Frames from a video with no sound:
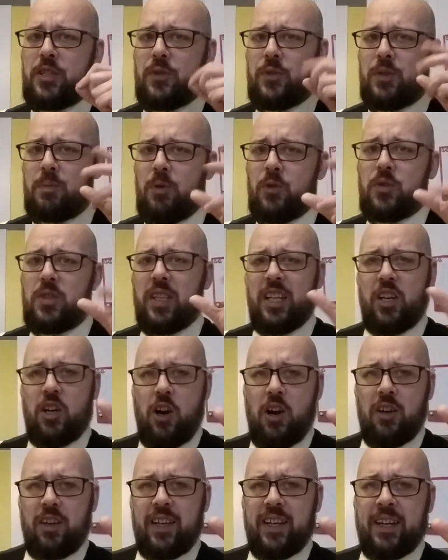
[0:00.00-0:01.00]
It was mostly
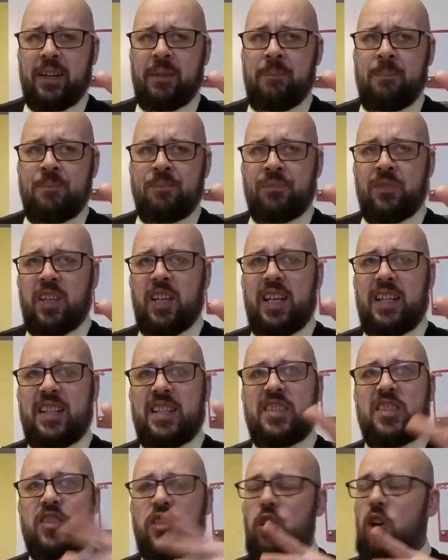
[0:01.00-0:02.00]
garlic and
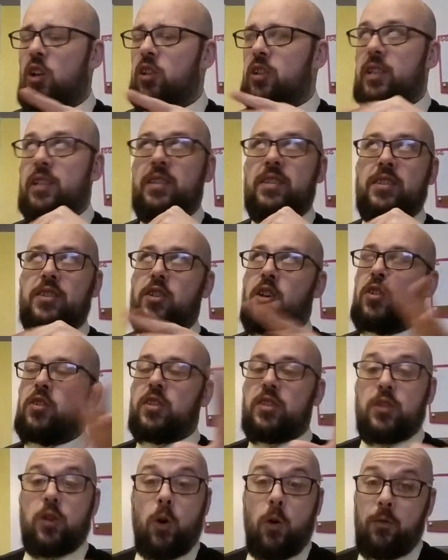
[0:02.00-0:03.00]
then salt, and the salt
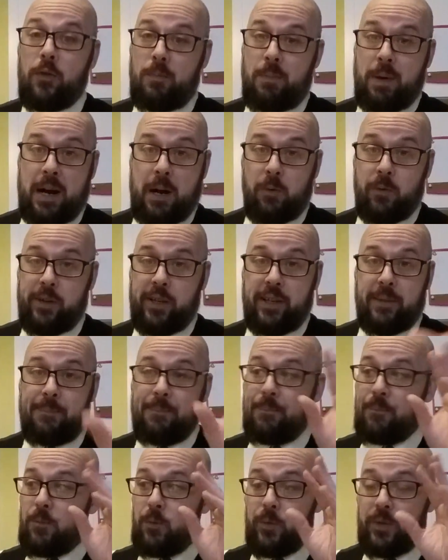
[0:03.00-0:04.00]
just overpowered it.
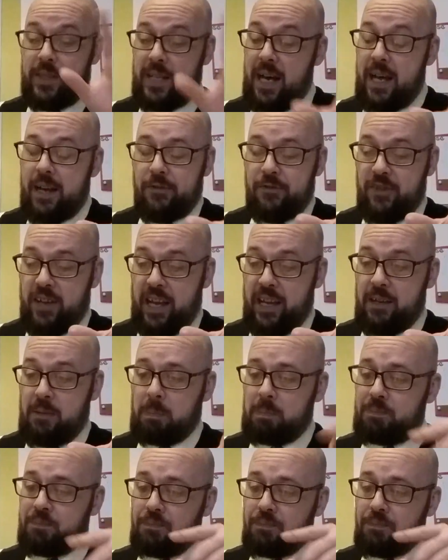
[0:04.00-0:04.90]
Was not a fan.